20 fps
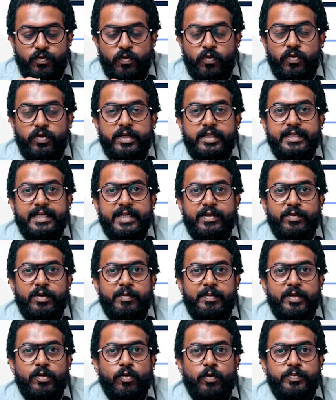fold, there
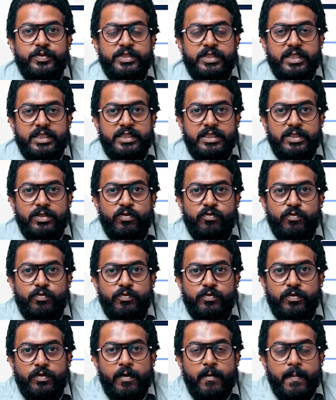will be obstruction
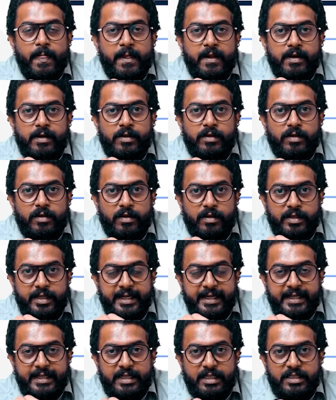of
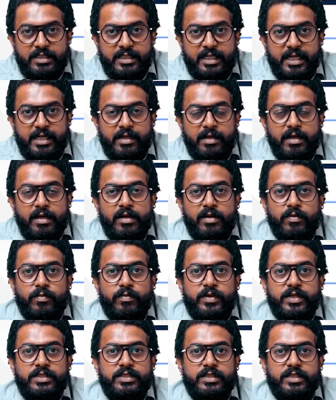the intestine,
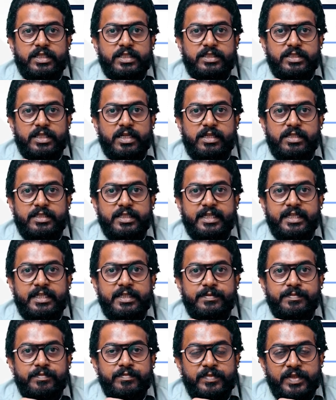which results
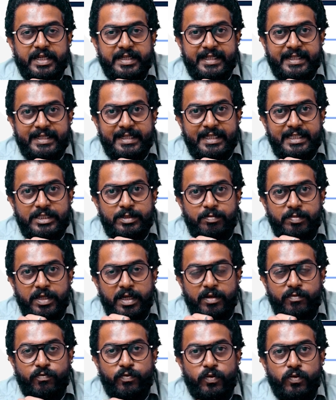in decreased
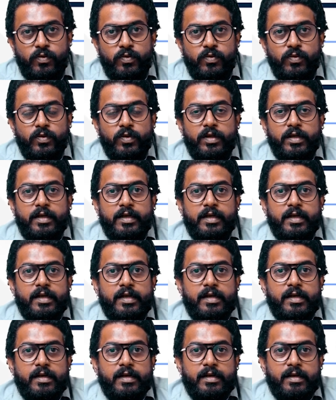blood flow,
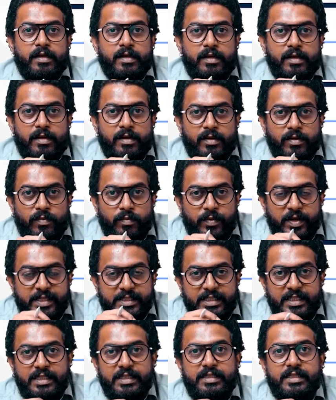
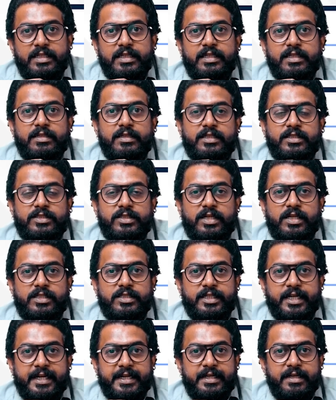which in turn
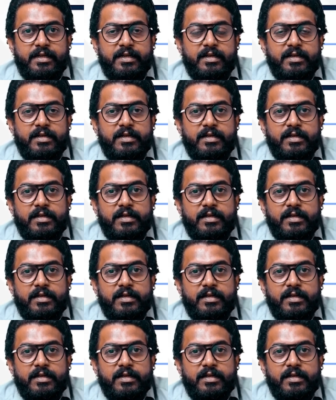results in